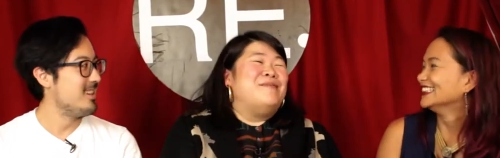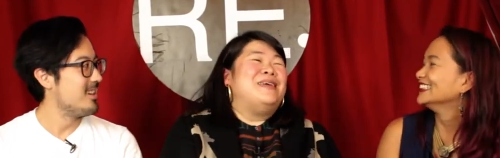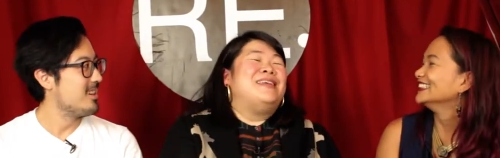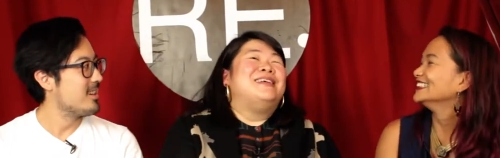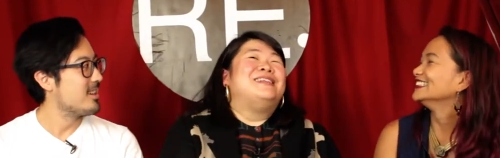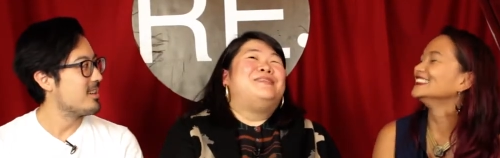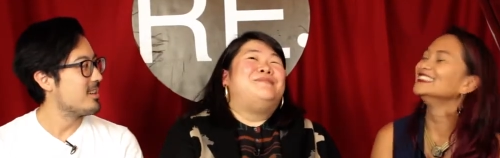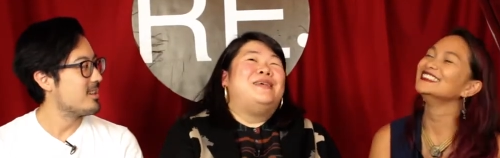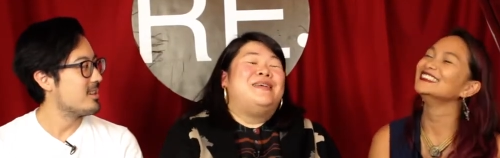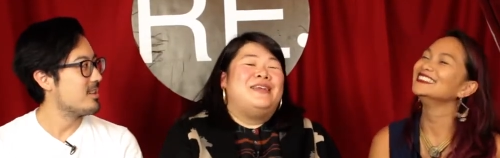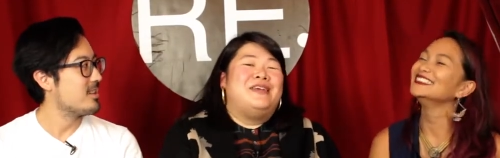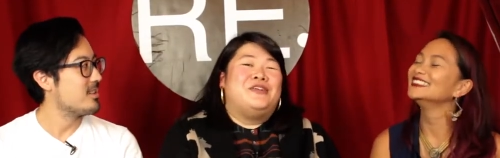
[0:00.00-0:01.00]
Speaker 1: I mean, it's
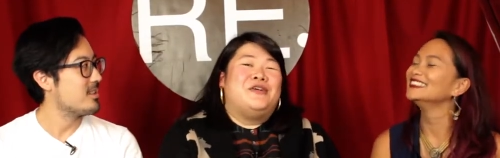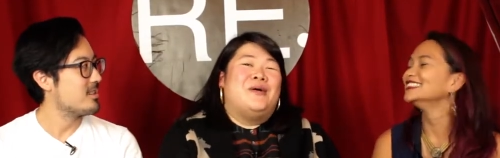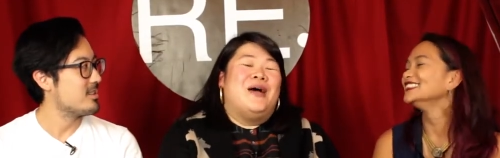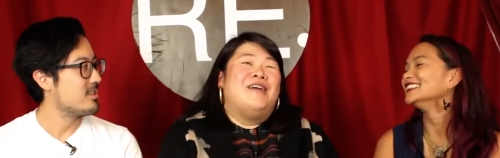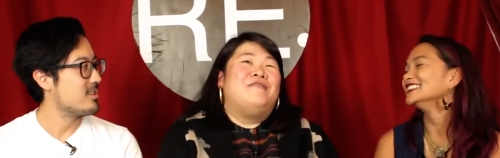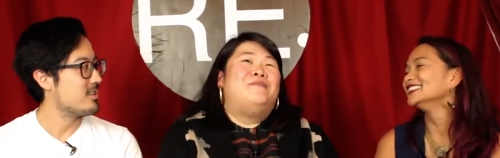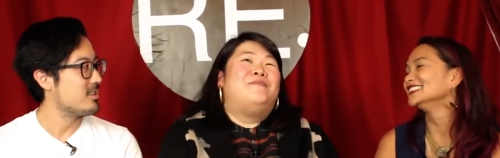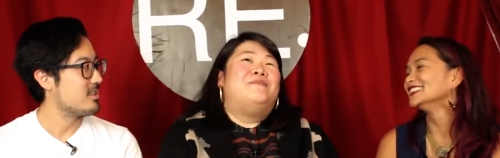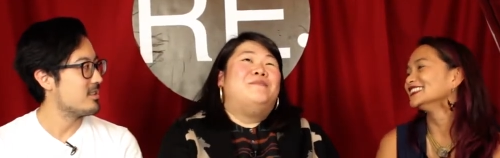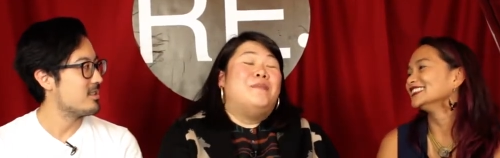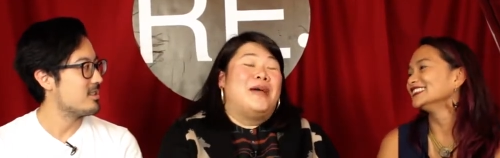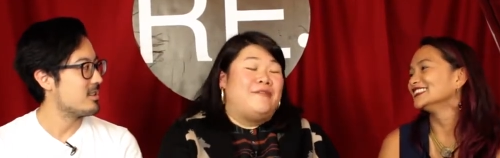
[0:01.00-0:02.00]
been you know I
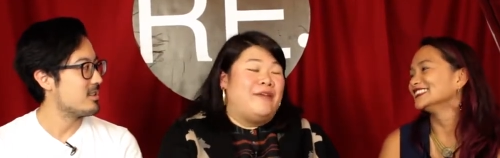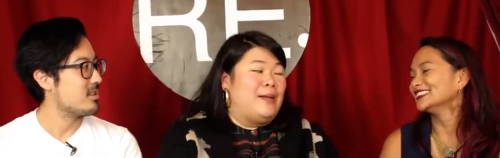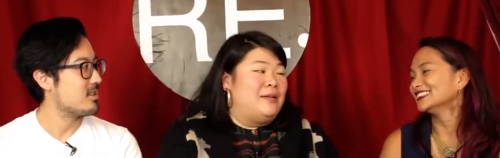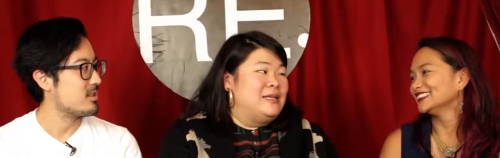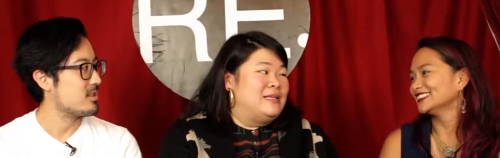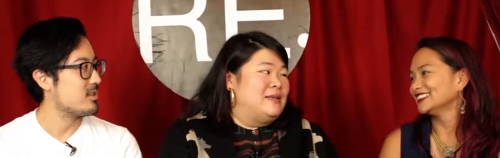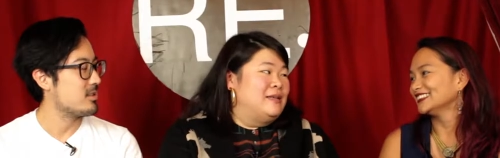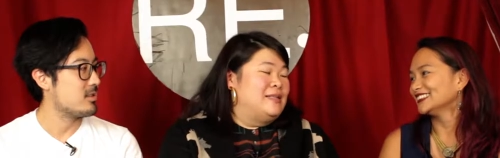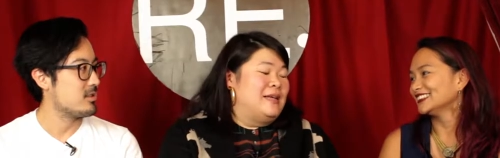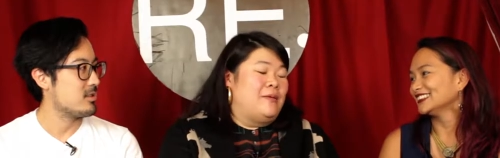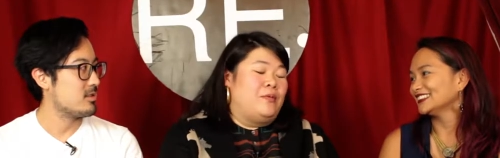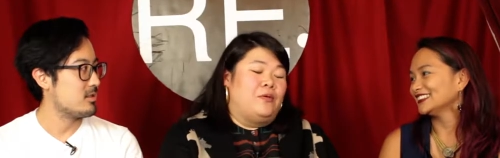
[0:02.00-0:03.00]
my family's still in
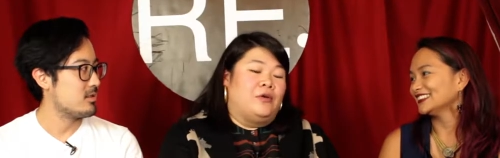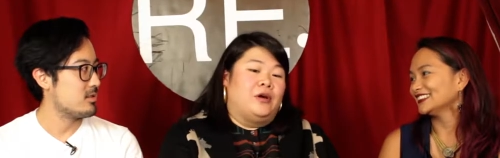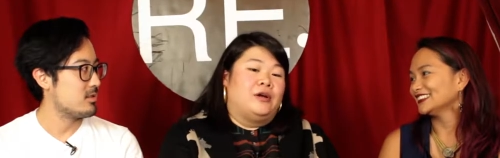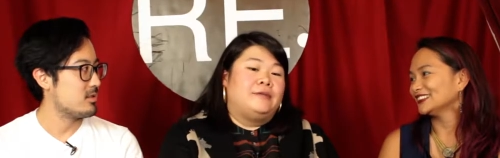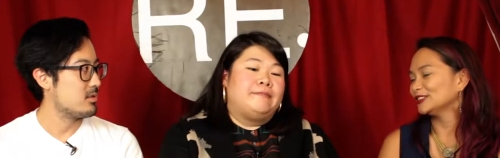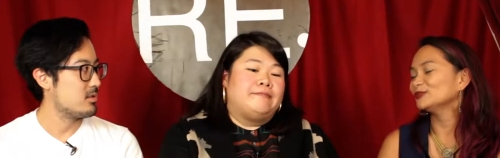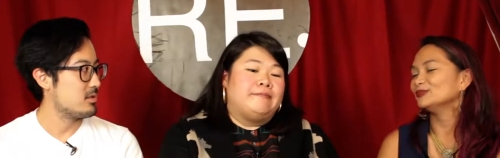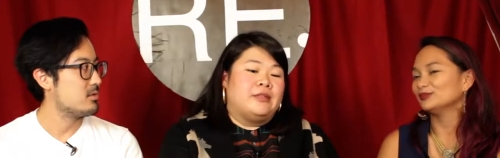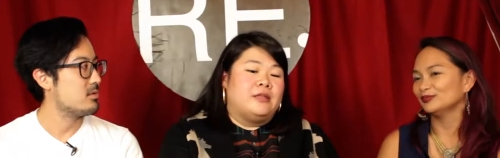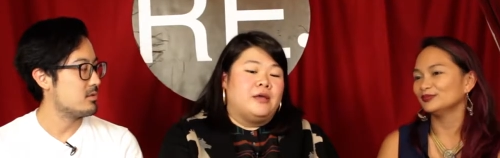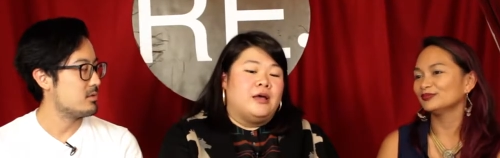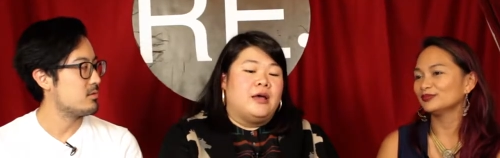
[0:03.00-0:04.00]
Singapore. Mm
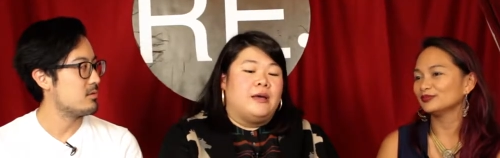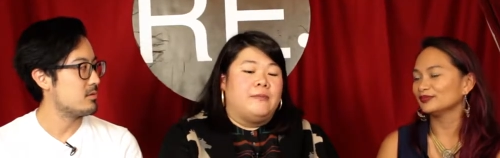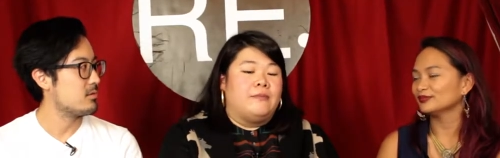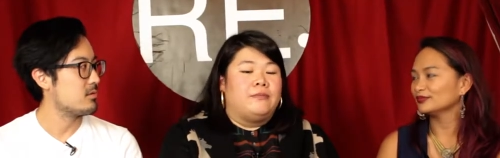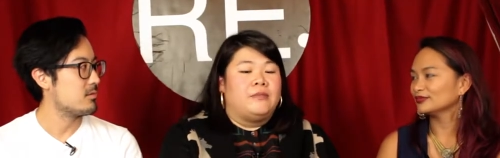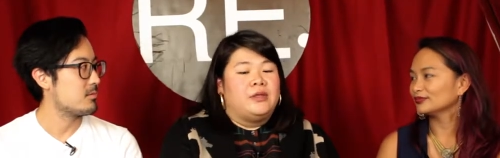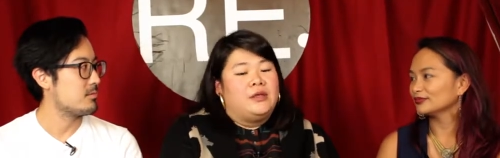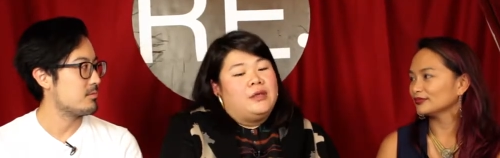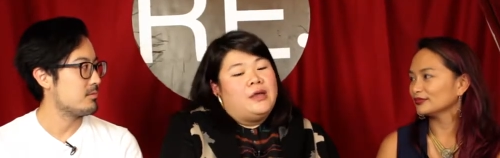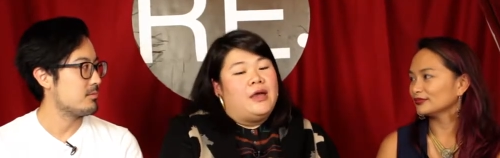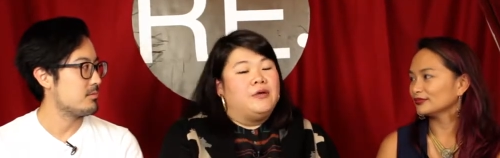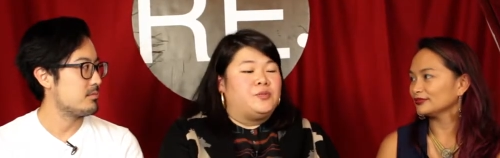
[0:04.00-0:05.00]
-hmm. um,
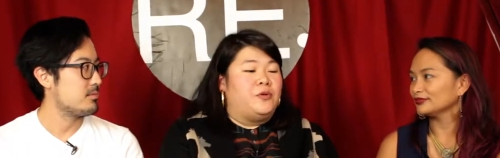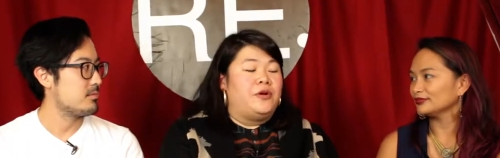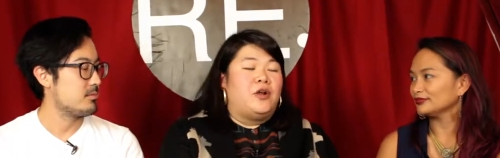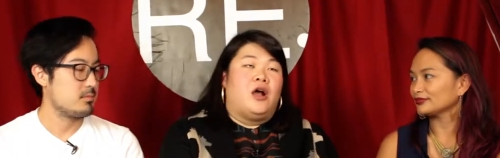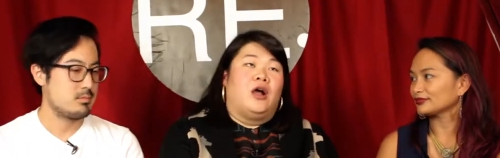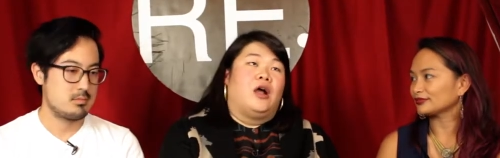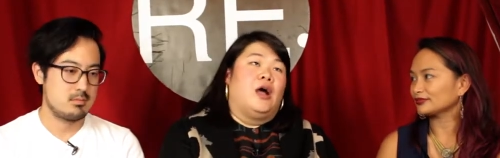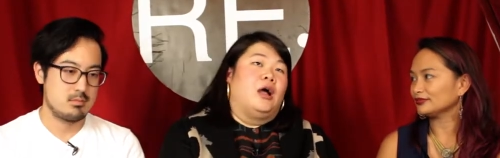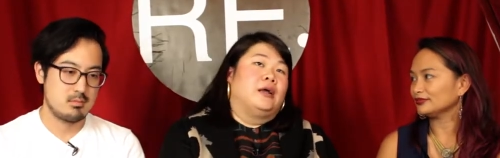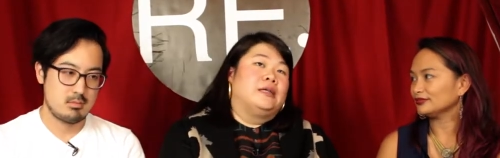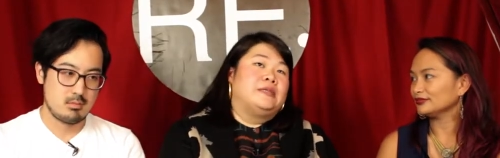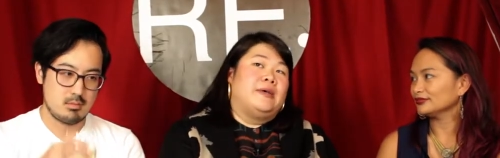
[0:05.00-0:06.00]
I was born in Hong
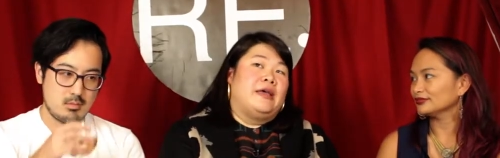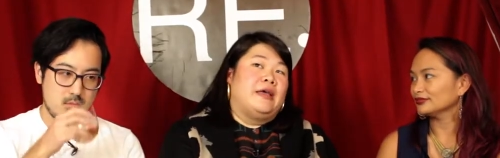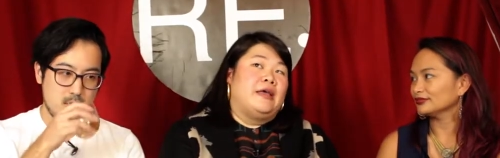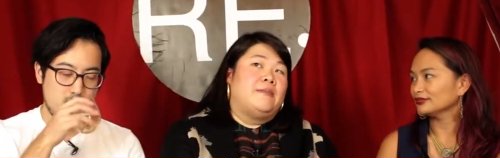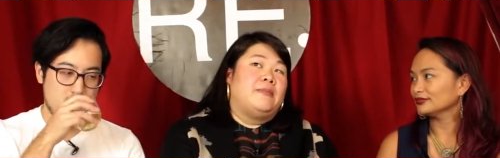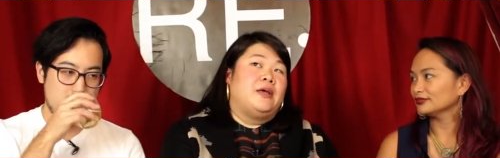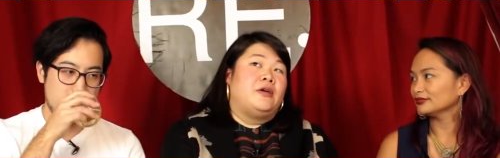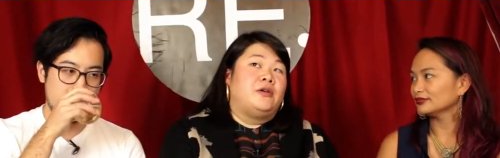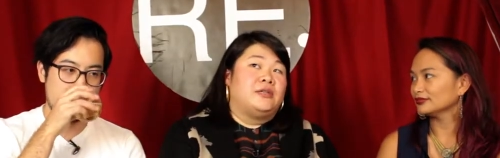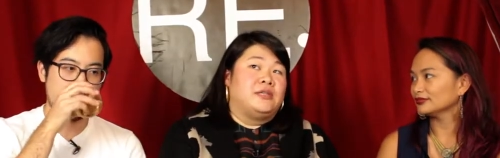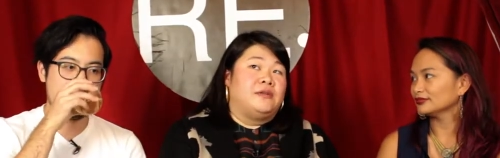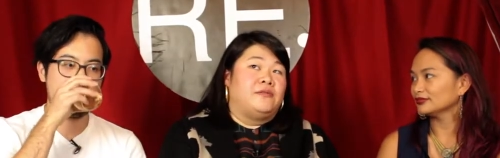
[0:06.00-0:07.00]
Kong because my
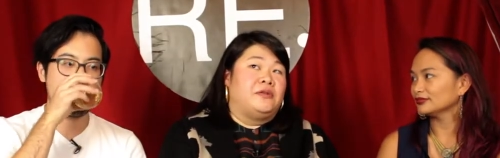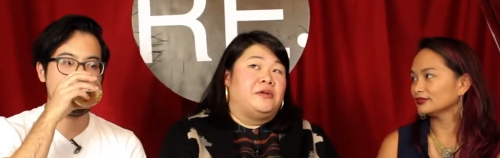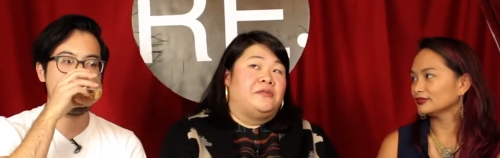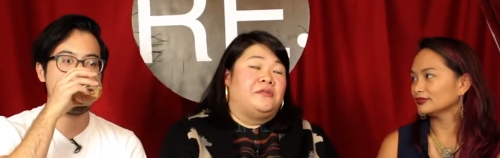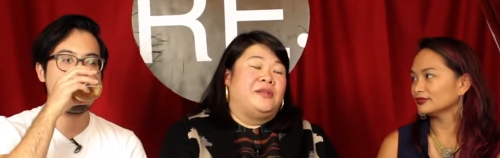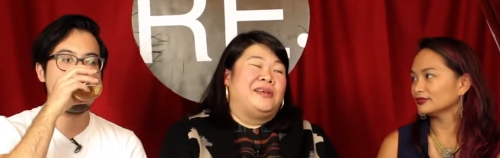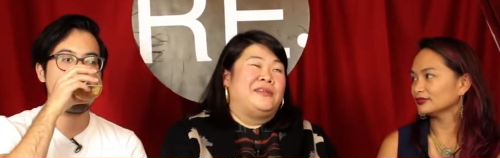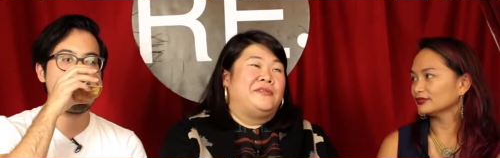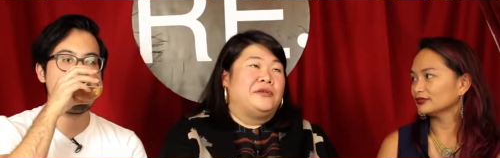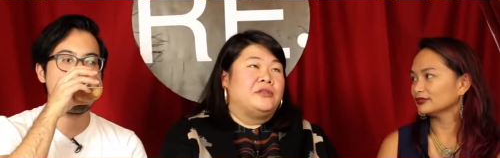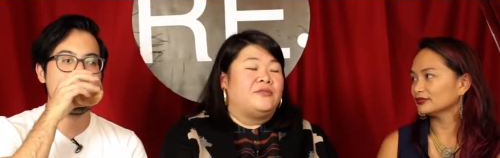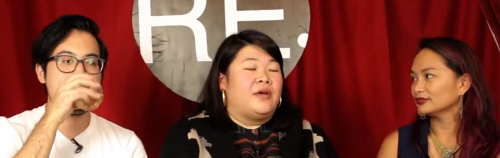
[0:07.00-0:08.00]
parents lived there for like
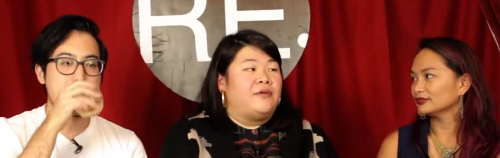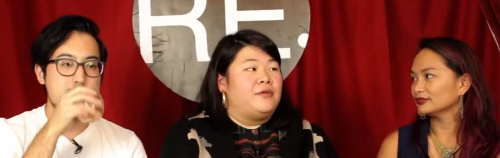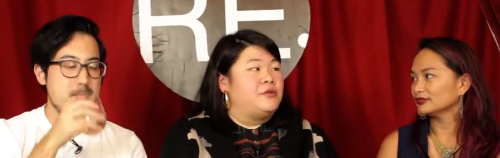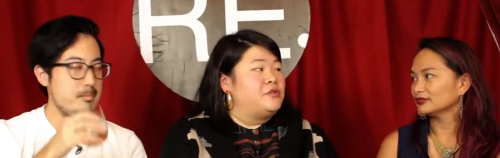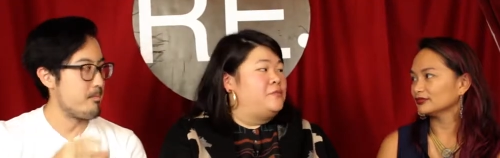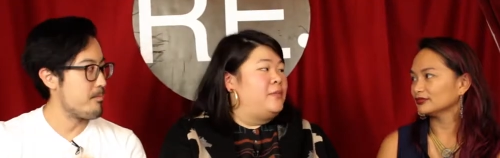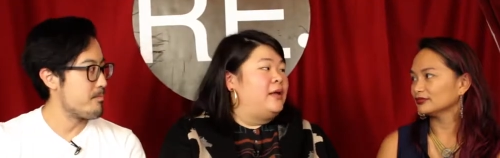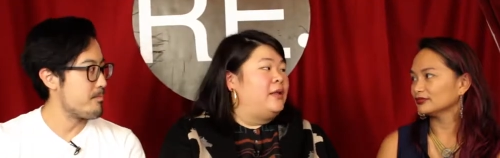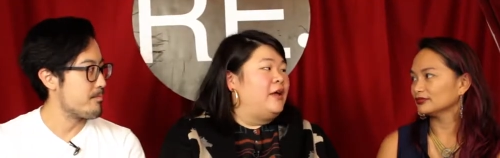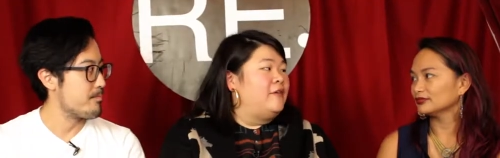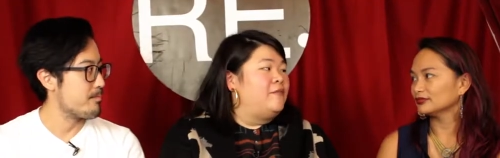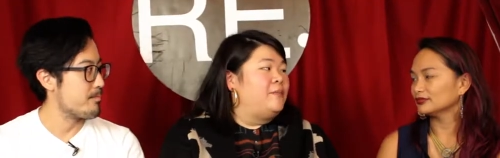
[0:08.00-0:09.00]
the first five years of my
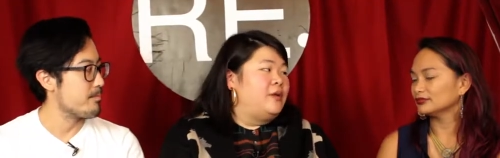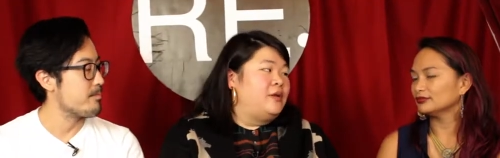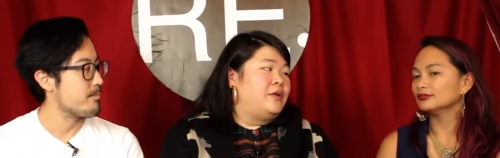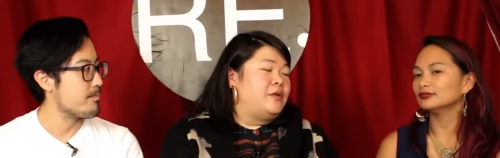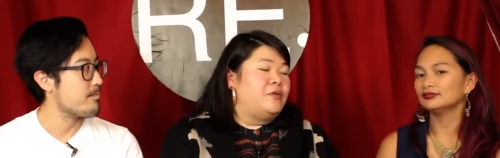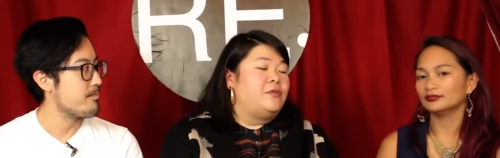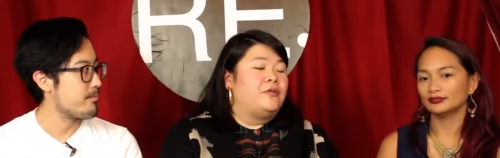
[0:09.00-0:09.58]
life, but you mm-hmm. know